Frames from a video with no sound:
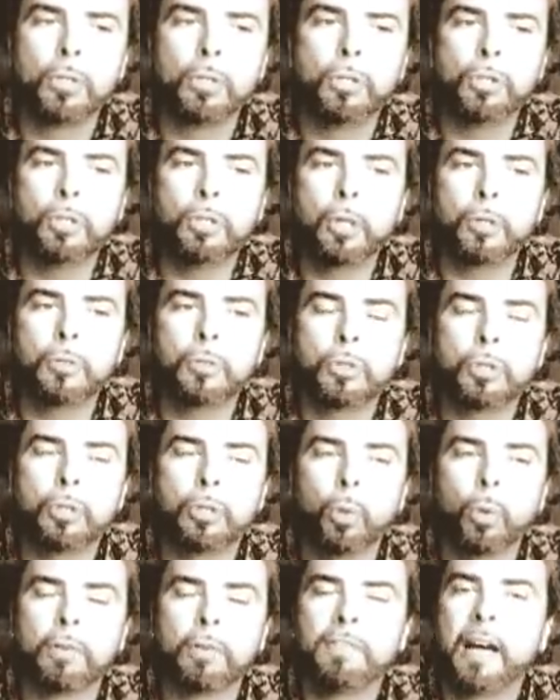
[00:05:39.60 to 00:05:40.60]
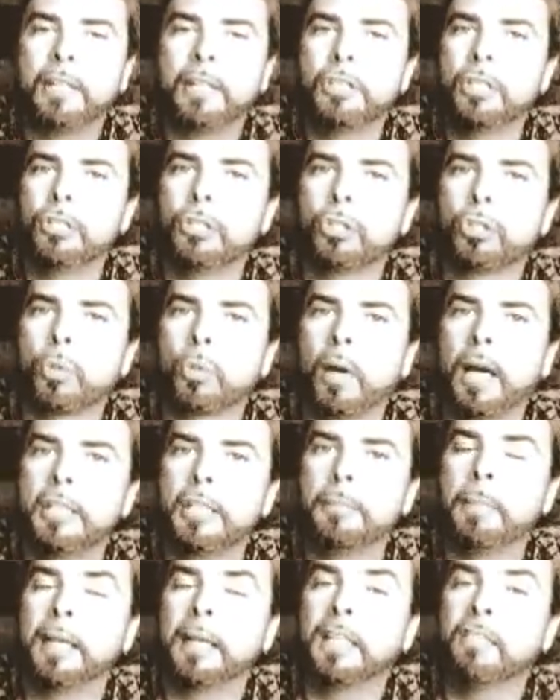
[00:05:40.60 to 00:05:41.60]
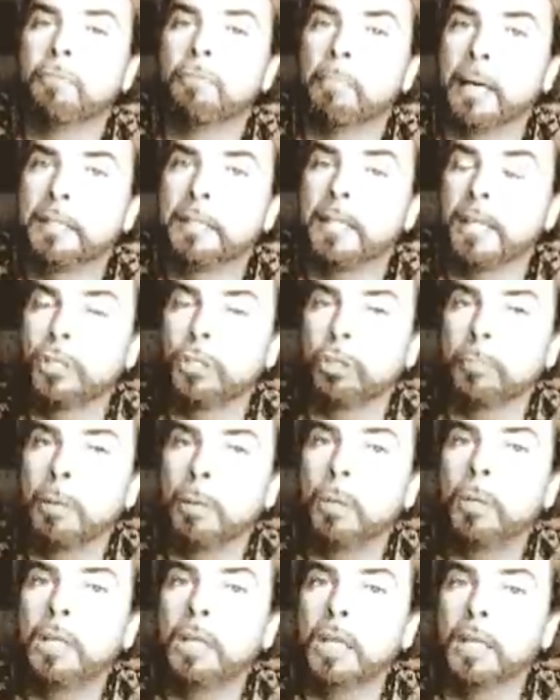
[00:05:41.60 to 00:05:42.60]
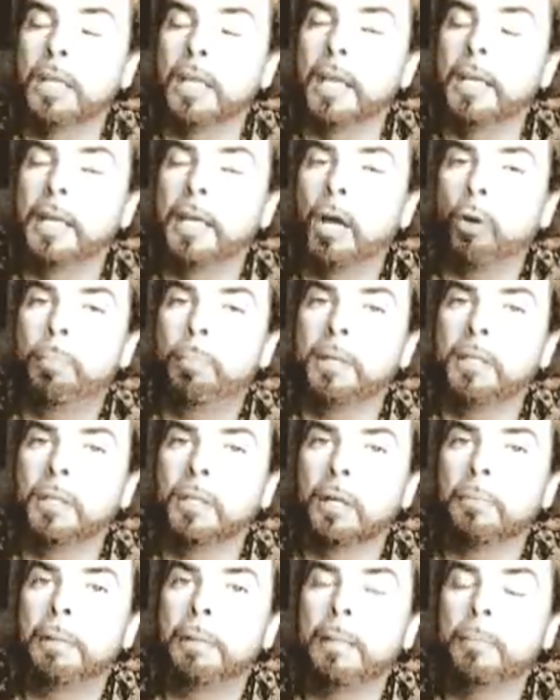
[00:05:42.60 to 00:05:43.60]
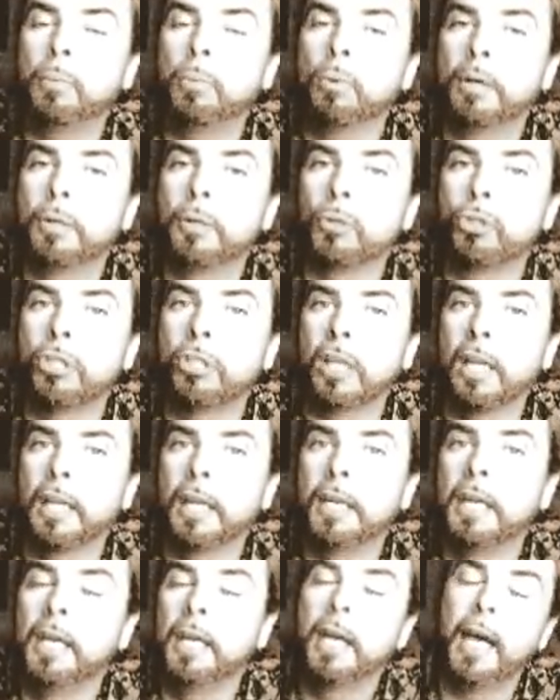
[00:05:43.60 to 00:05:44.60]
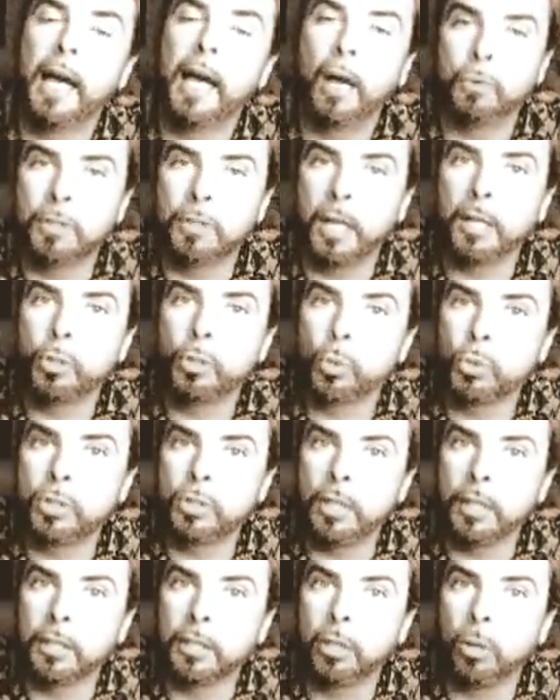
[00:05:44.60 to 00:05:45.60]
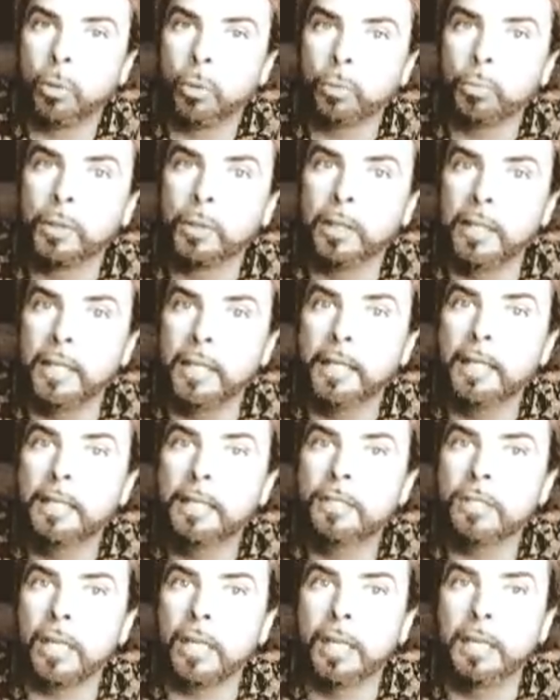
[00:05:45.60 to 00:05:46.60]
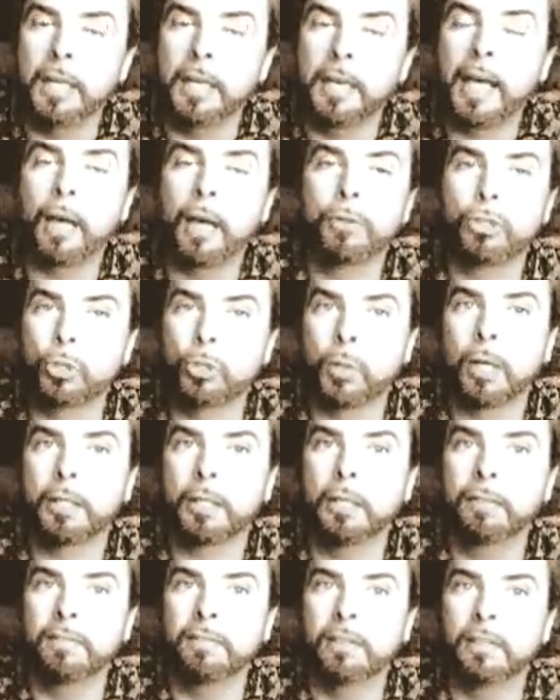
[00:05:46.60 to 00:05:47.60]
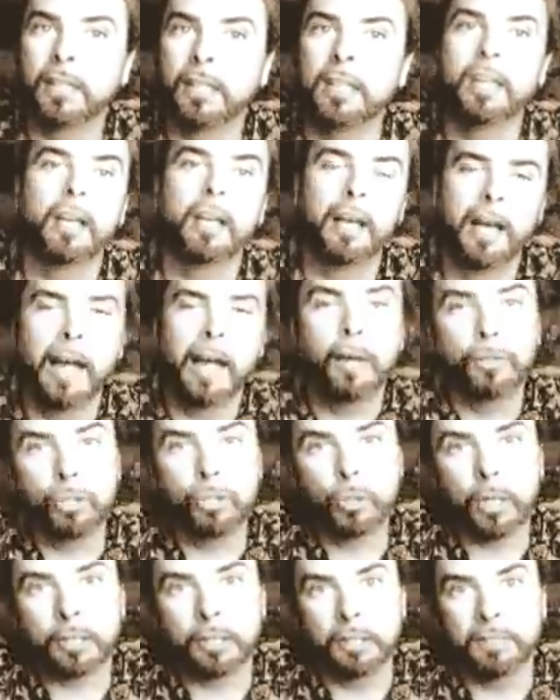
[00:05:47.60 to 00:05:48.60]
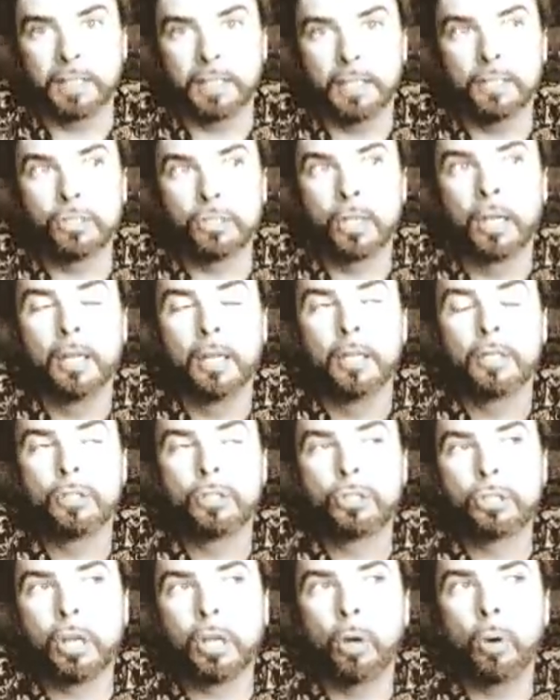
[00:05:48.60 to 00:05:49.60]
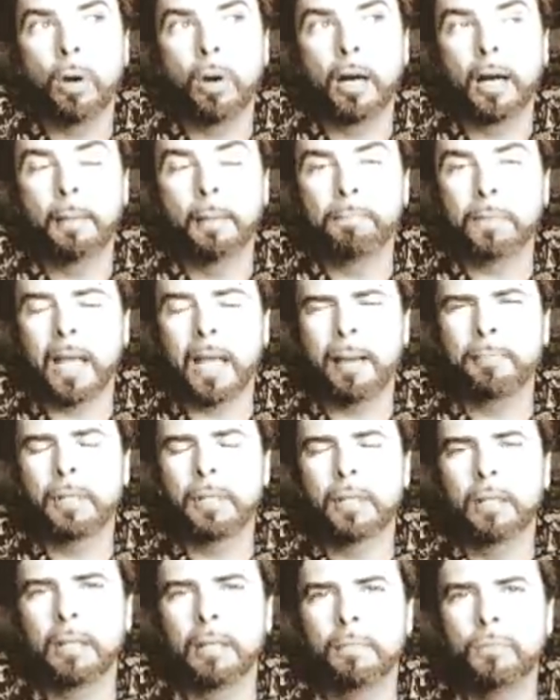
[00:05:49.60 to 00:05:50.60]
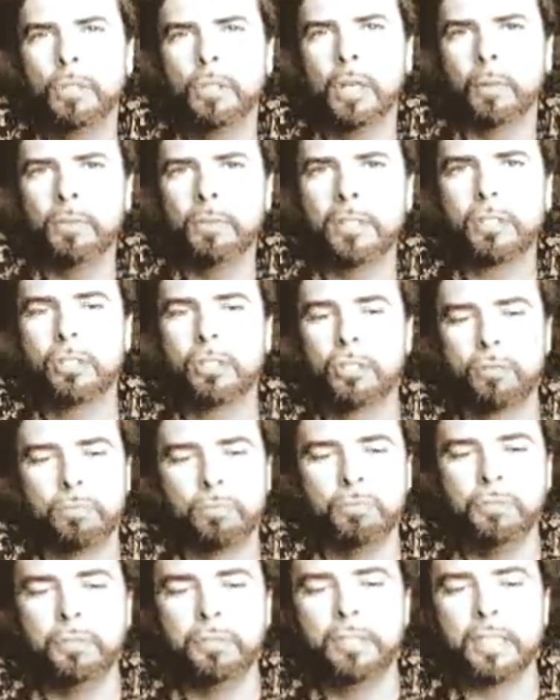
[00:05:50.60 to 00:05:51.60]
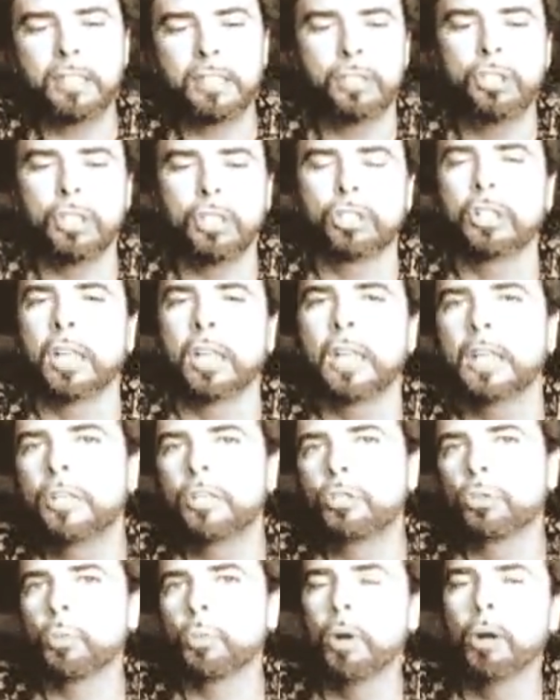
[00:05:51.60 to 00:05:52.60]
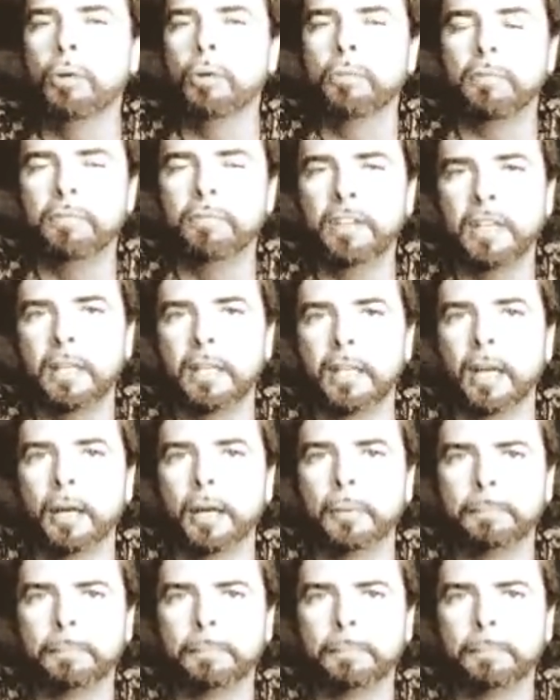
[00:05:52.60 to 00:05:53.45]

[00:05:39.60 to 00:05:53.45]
to glorify Jesus Christ by giving my testimony and helping young people understand how dangerous the occult really is, and how destructive it is. So I'm gonna, this is just an intro video,